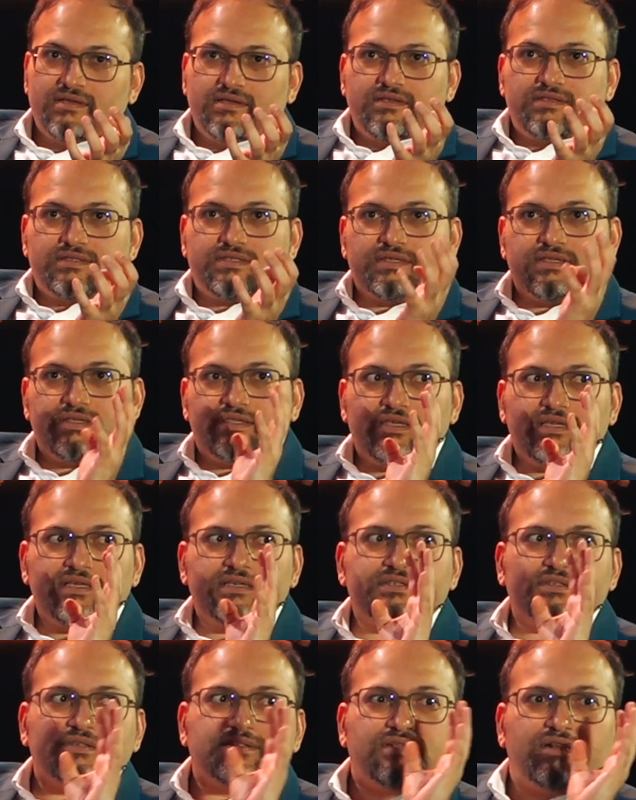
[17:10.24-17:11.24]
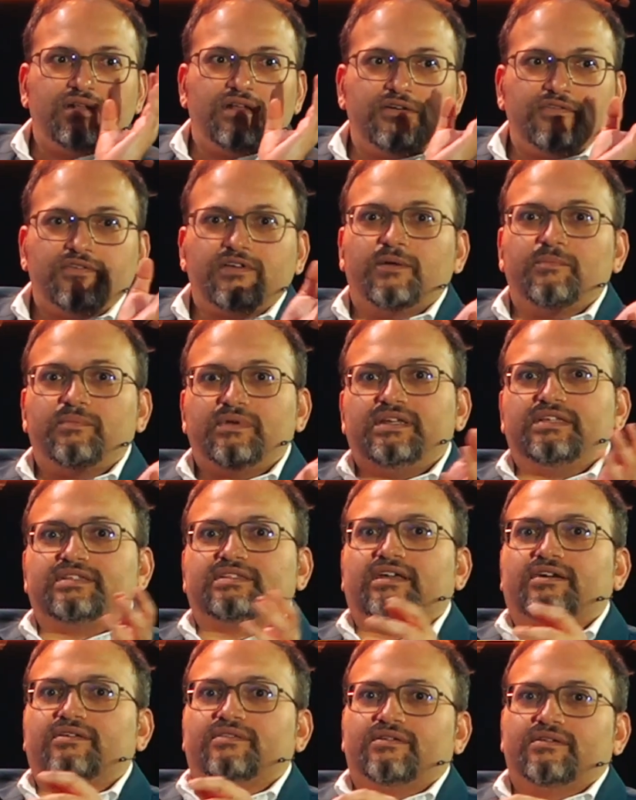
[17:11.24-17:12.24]
So the thing is, there's a lot of companies
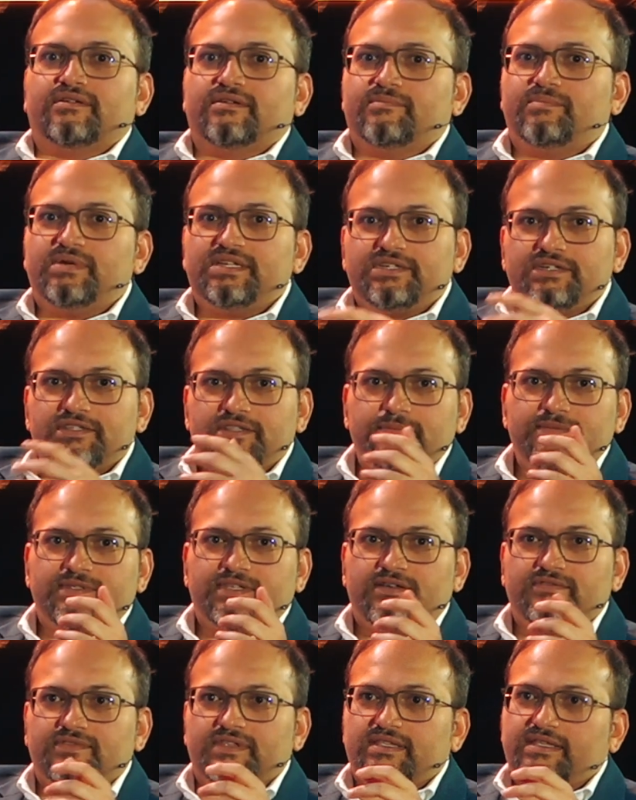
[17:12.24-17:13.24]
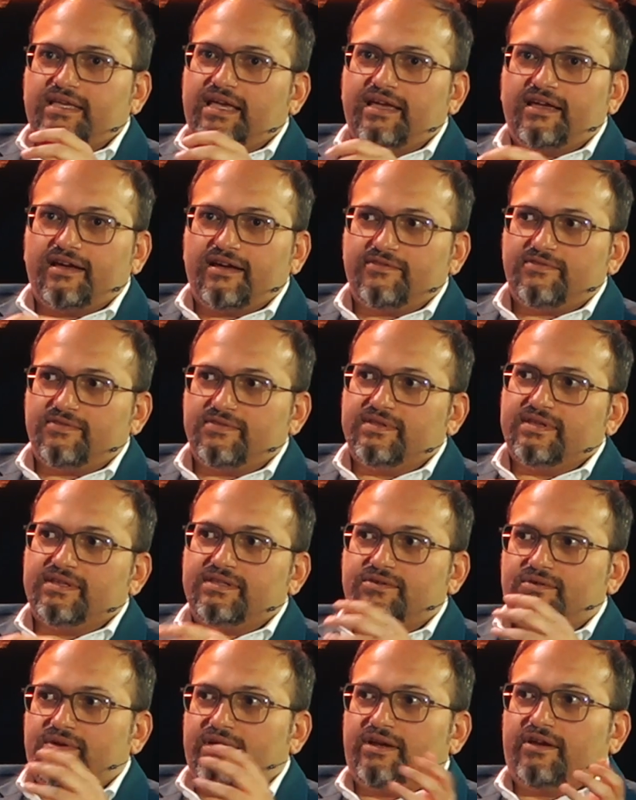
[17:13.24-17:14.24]
now that are pitching themselves as AI for this
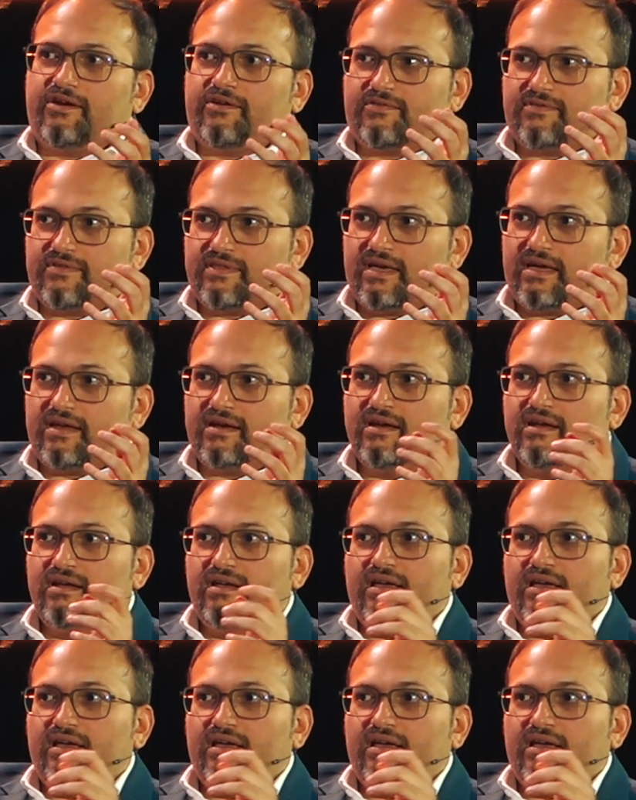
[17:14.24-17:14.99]
or AI for that.